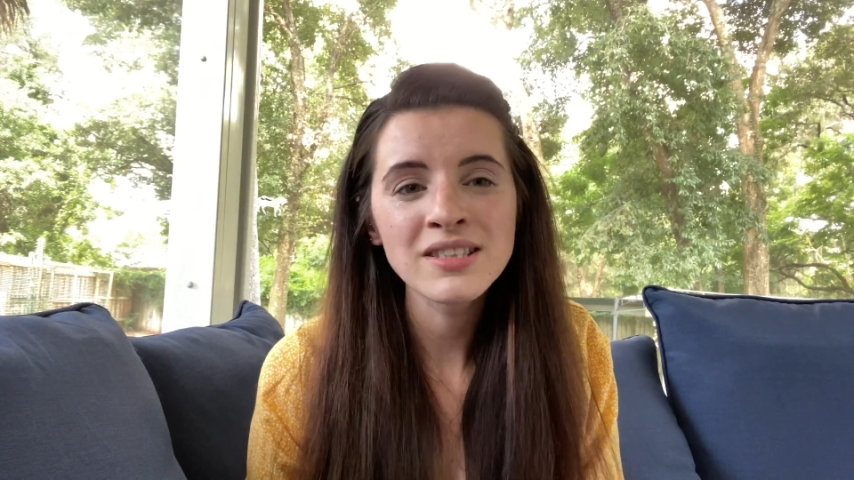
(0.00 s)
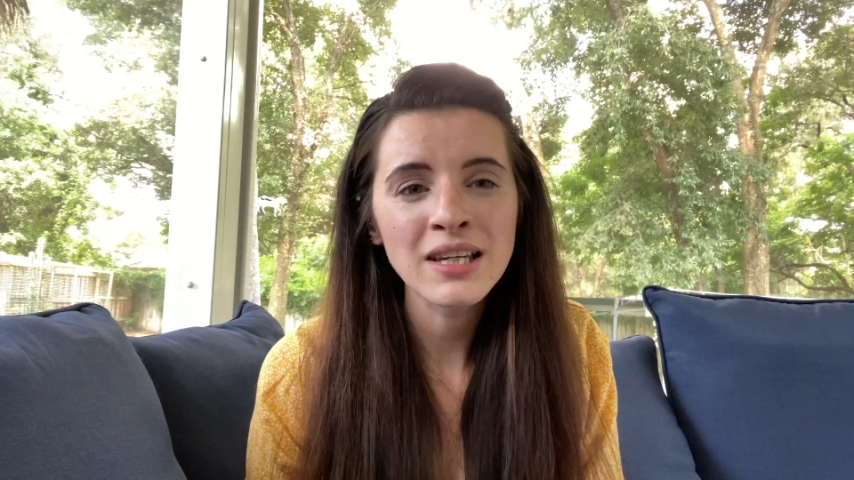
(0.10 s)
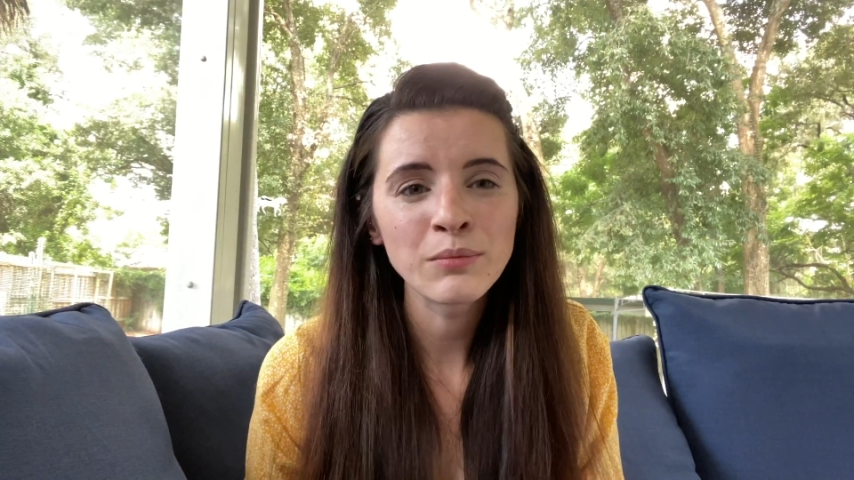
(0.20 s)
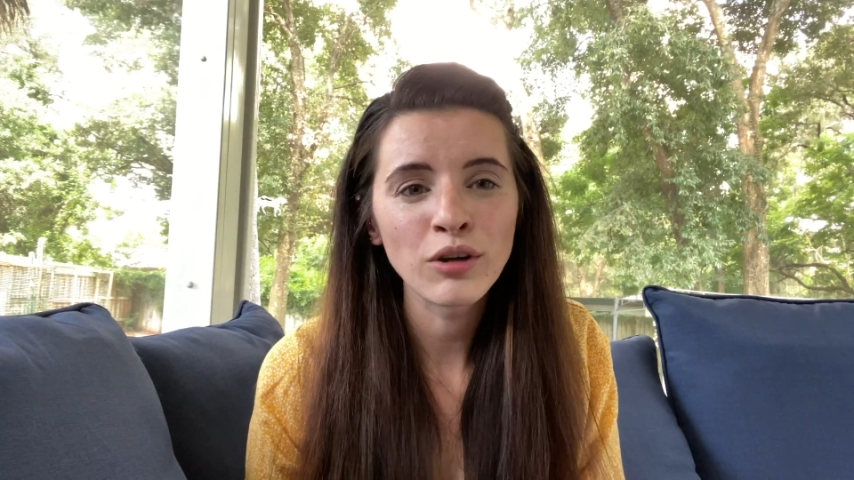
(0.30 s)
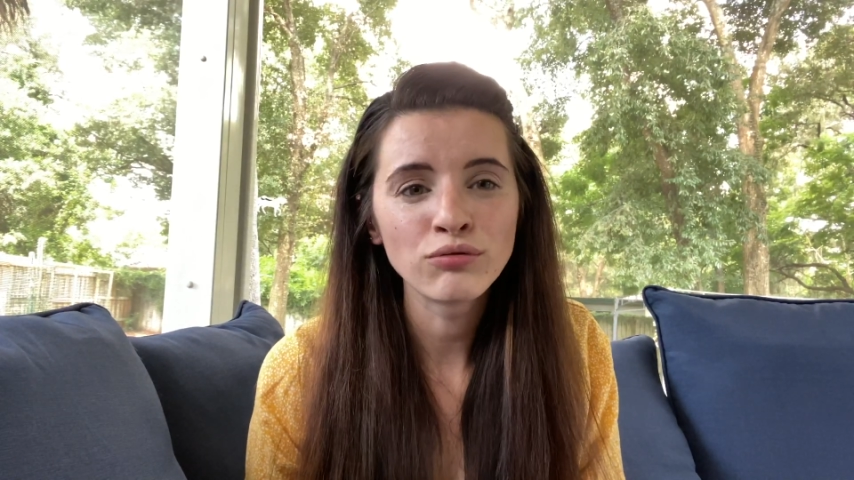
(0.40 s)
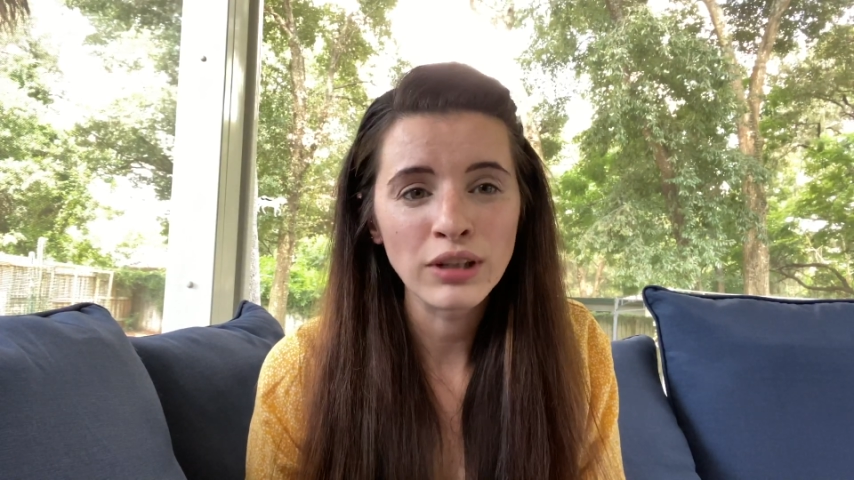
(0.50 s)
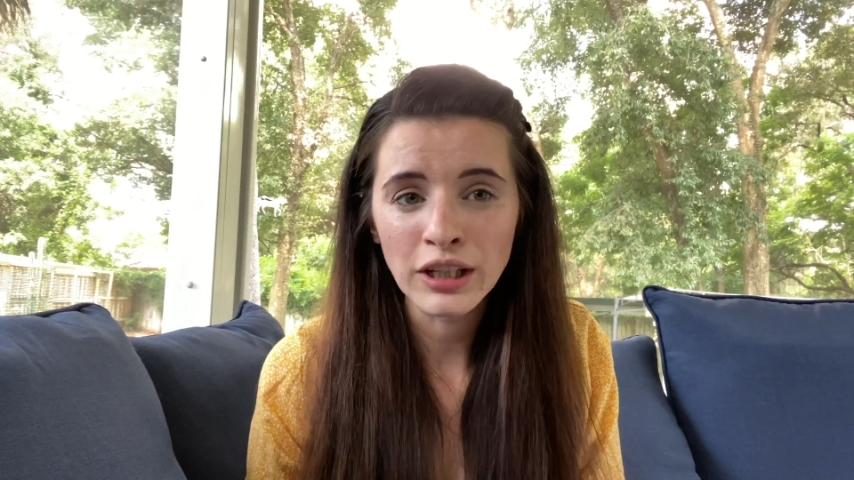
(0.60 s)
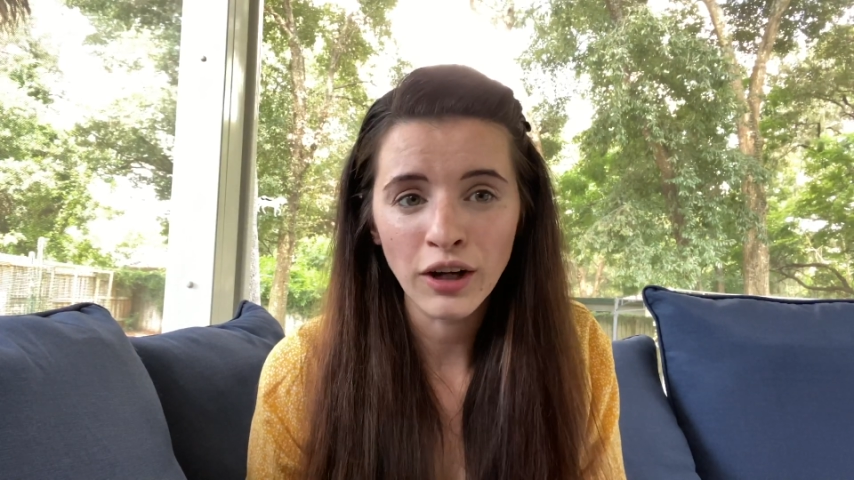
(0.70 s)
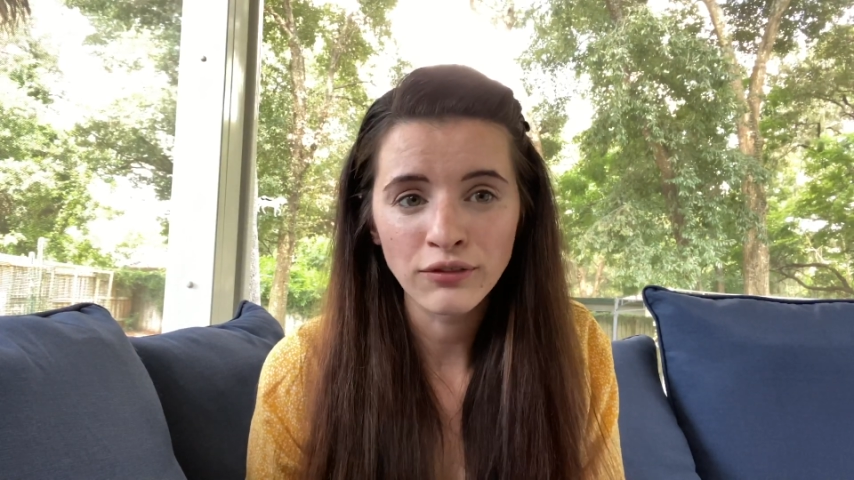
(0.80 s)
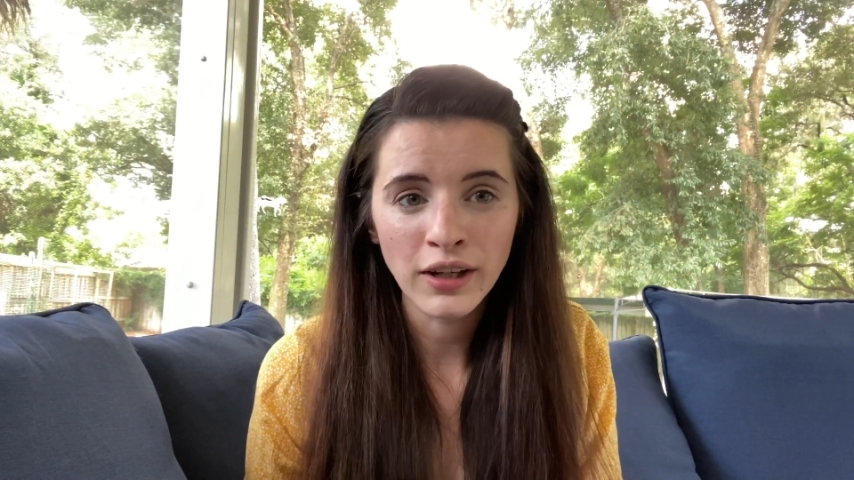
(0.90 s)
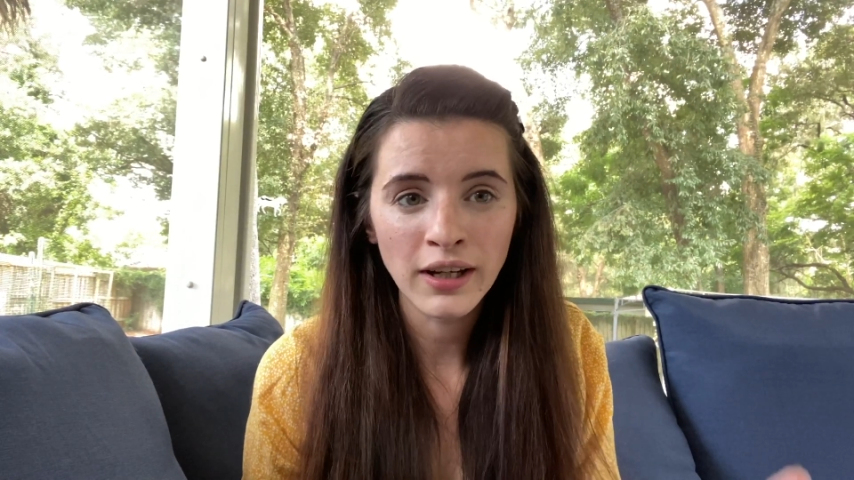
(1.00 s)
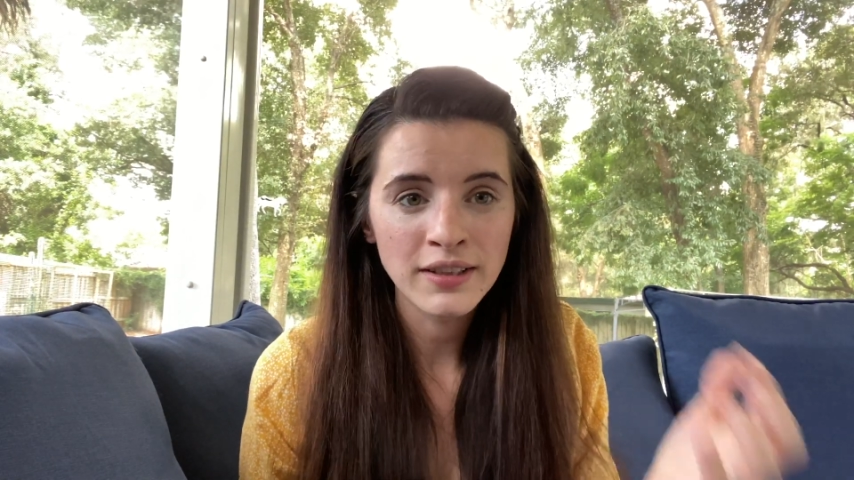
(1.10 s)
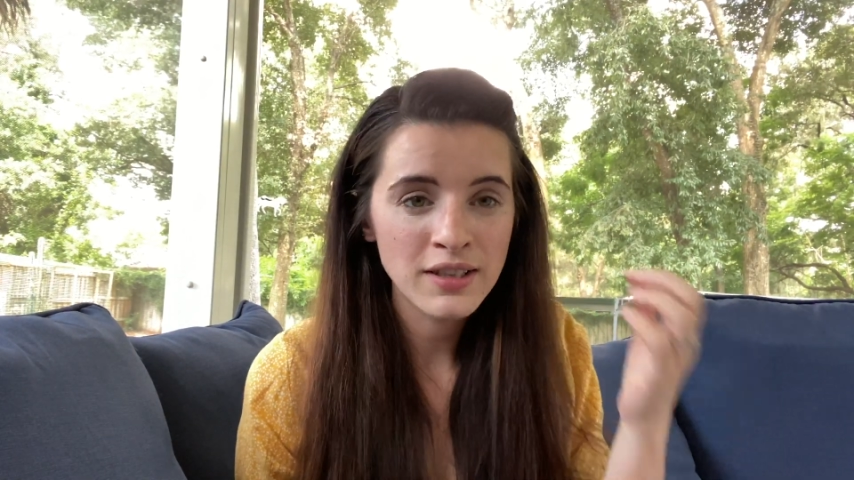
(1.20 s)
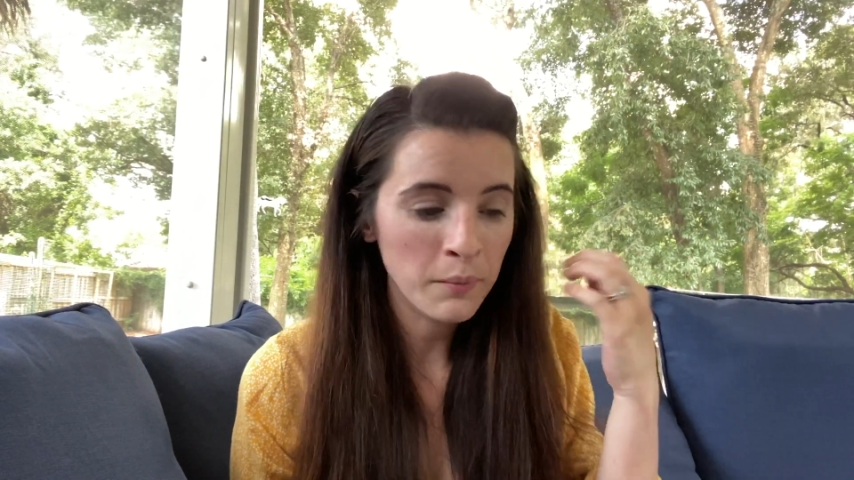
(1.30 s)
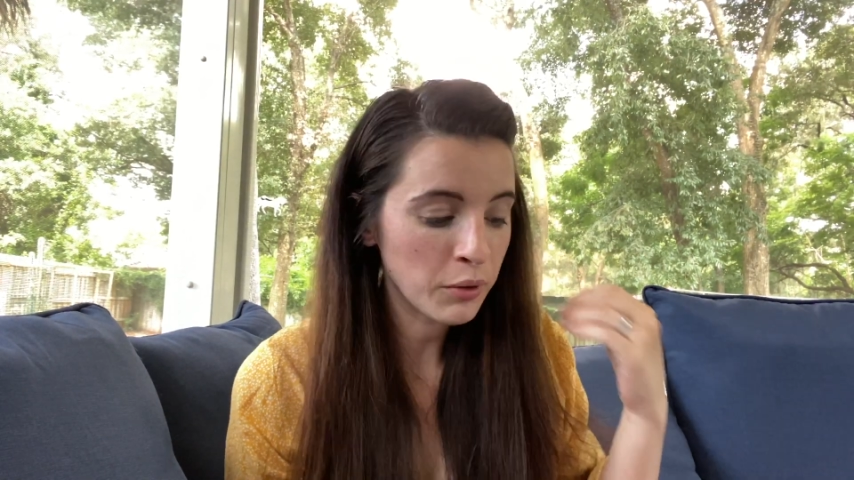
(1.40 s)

seem really obvious,